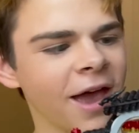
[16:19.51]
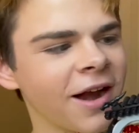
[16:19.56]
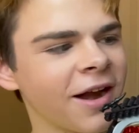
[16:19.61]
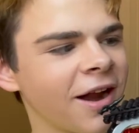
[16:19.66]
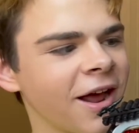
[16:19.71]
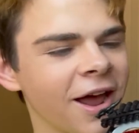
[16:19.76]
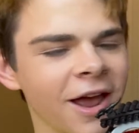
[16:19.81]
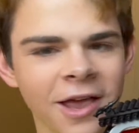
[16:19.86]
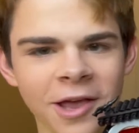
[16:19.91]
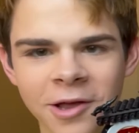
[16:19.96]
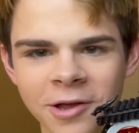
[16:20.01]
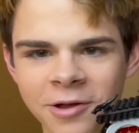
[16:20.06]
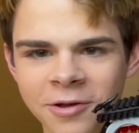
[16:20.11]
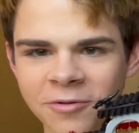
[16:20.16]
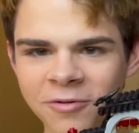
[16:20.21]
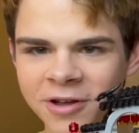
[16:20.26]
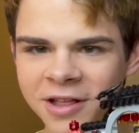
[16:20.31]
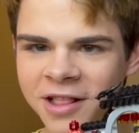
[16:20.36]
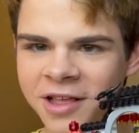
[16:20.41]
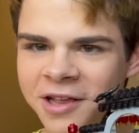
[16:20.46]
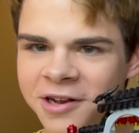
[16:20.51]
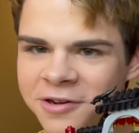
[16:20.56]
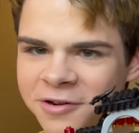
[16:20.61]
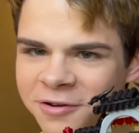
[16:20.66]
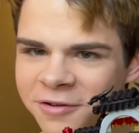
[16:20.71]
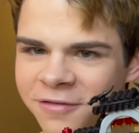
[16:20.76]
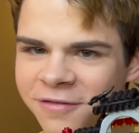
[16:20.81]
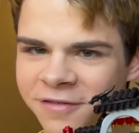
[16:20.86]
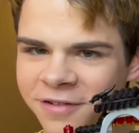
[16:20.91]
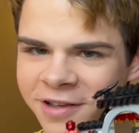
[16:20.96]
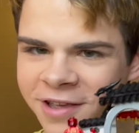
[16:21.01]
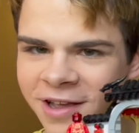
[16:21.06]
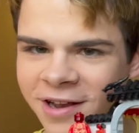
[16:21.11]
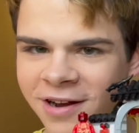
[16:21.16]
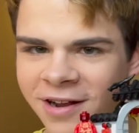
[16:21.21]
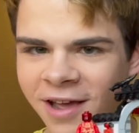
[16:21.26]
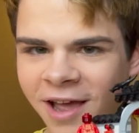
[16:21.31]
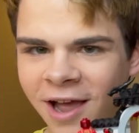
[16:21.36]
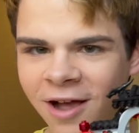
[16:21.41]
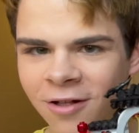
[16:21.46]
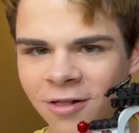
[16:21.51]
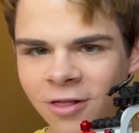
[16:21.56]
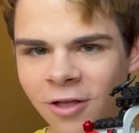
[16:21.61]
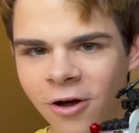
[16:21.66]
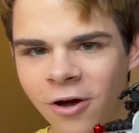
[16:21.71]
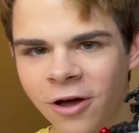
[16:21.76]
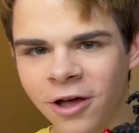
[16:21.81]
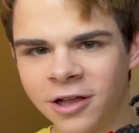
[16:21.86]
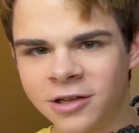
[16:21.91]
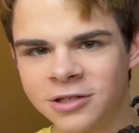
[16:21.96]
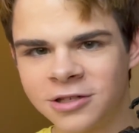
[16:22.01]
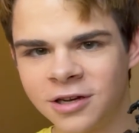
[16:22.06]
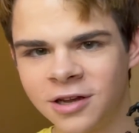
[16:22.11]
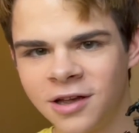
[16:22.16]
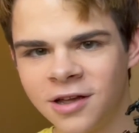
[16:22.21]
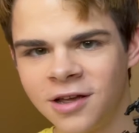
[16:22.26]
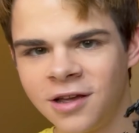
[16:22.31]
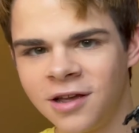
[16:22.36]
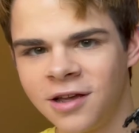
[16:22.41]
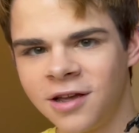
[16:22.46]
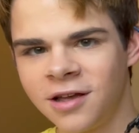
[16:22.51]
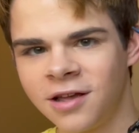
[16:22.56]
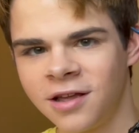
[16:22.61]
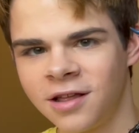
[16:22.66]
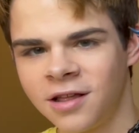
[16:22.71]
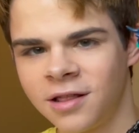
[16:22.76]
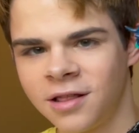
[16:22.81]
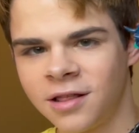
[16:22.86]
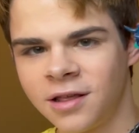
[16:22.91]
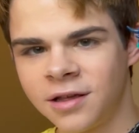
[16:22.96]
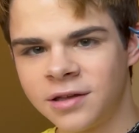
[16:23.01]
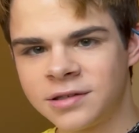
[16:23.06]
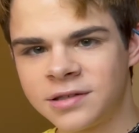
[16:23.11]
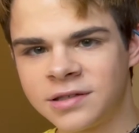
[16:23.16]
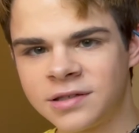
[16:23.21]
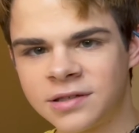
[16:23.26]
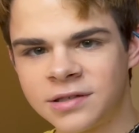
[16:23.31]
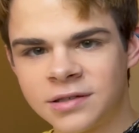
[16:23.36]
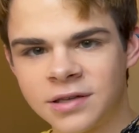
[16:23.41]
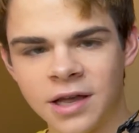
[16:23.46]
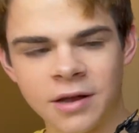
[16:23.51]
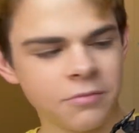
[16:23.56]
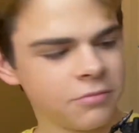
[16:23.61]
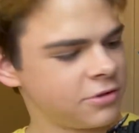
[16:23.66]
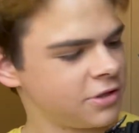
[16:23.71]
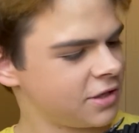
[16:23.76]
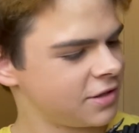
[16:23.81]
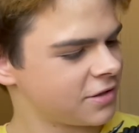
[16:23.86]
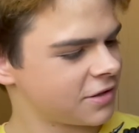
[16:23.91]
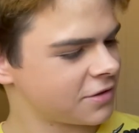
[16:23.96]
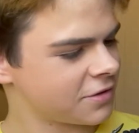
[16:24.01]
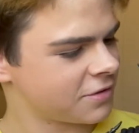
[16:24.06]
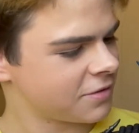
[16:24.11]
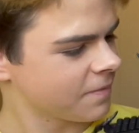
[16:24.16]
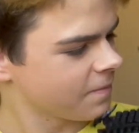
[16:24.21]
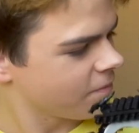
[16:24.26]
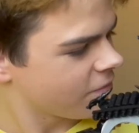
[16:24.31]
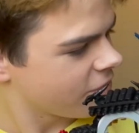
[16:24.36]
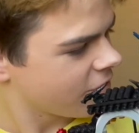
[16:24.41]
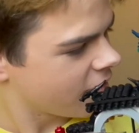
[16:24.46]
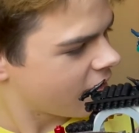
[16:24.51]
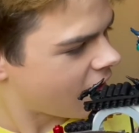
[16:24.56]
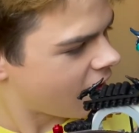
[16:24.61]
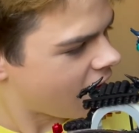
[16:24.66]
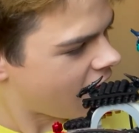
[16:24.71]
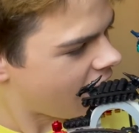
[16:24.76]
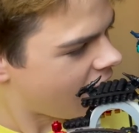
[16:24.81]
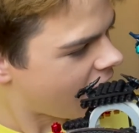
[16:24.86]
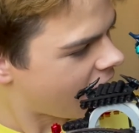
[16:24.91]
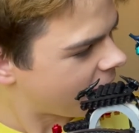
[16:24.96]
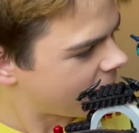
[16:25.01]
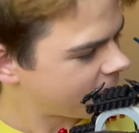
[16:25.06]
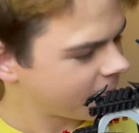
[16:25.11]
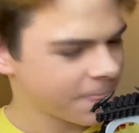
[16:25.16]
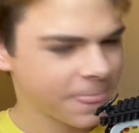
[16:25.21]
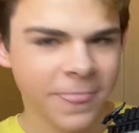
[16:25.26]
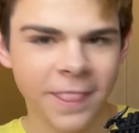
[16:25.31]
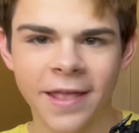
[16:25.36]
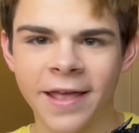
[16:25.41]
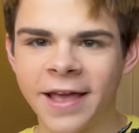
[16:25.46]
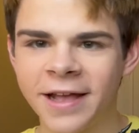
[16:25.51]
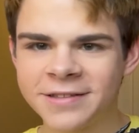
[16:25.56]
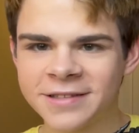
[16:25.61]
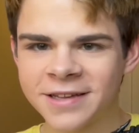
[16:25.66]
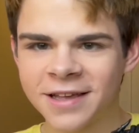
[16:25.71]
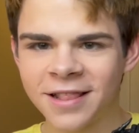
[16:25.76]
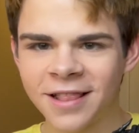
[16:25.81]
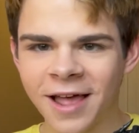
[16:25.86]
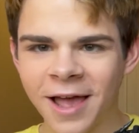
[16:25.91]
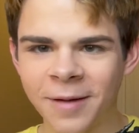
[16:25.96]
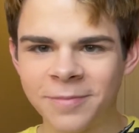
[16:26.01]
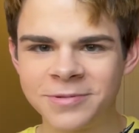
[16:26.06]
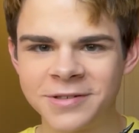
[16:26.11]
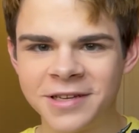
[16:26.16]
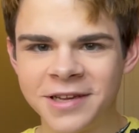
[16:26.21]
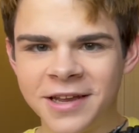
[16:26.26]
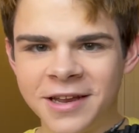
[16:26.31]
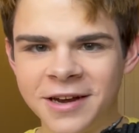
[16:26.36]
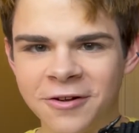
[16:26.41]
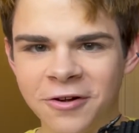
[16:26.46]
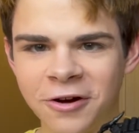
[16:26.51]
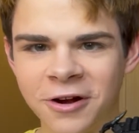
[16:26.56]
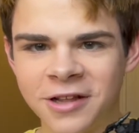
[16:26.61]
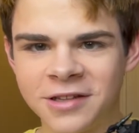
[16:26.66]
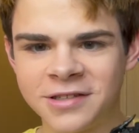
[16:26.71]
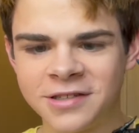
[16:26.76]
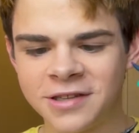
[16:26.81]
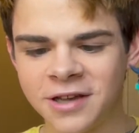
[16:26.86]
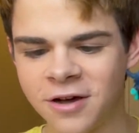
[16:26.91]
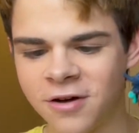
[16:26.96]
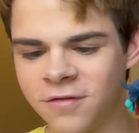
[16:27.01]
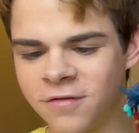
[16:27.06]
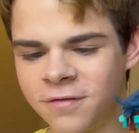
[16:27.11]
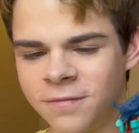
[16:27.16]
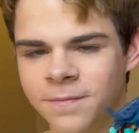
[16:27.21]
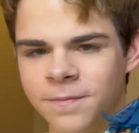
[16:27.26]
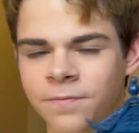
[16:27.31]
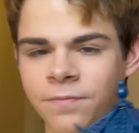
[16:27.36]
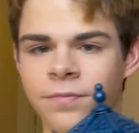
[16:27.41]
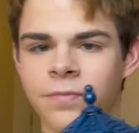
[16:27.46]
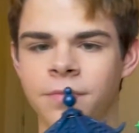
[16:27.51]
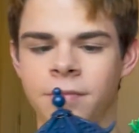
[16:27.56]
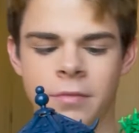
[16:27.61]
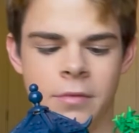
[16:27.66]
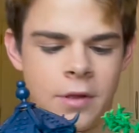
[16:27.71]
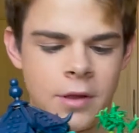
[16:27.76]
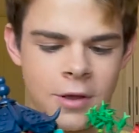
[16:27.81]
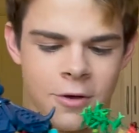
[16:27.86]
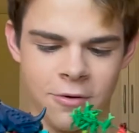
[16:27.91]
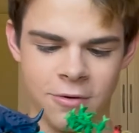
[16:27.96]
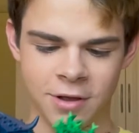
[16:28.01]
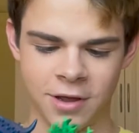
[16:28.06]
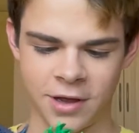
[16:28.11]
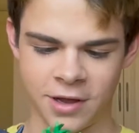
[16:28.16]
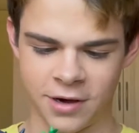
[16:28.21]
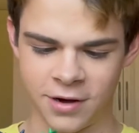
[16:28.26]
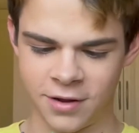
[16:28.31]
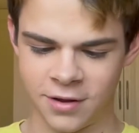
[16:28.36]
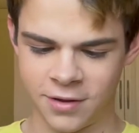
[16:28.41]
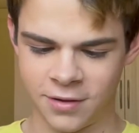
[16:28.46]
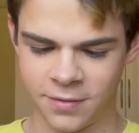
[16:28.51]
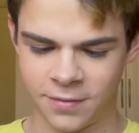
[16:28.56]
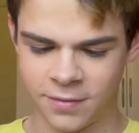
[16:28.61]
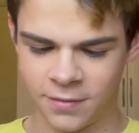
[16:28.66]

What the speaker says: Man, I really do forget how large this set, Jesus. It's collapsing in on itself. Oh God.